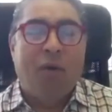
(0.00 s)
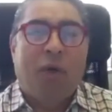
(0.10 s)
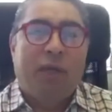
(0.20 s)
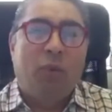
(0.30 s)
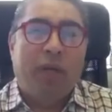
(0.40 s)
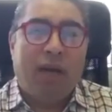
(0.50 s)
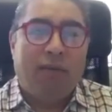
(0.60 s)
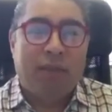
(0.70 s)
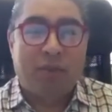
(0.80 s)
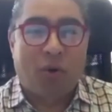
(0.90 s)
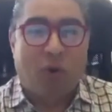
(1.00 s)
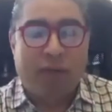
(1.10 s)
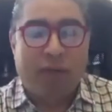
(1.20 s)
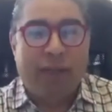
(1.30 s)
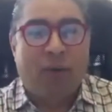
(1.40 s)
what we have
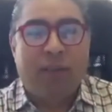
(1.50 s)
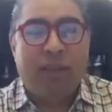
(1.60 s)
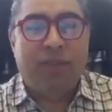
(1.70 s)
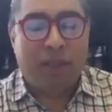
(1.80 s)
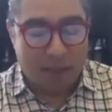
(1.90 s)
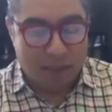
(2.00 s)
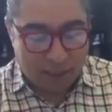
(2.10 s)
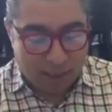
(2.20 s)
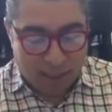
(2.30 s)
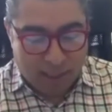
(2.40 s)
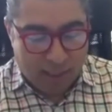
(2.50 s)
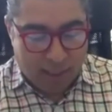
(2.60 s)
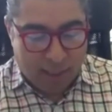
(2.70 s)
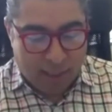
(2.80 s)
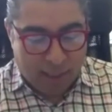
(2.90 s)
discovered in all these years
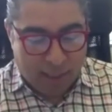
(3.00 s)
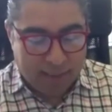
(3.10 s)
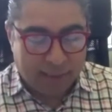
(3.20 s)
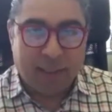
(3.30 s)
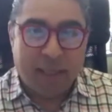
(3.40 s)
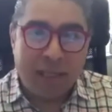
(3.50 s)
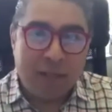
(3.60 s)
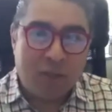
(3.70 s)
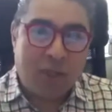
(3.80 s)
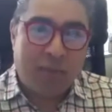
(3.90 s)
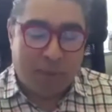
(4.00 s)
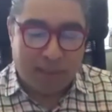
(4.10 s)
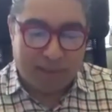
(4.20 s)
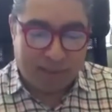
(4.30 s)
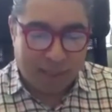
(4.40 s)
is that leadership
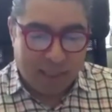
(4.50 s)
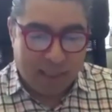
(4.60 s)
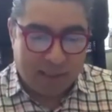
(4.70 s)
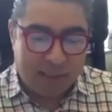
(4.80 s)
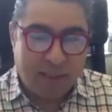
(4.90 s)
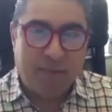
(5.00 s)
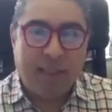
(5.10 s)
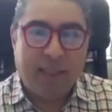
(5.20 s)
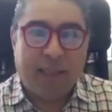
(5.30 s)
is something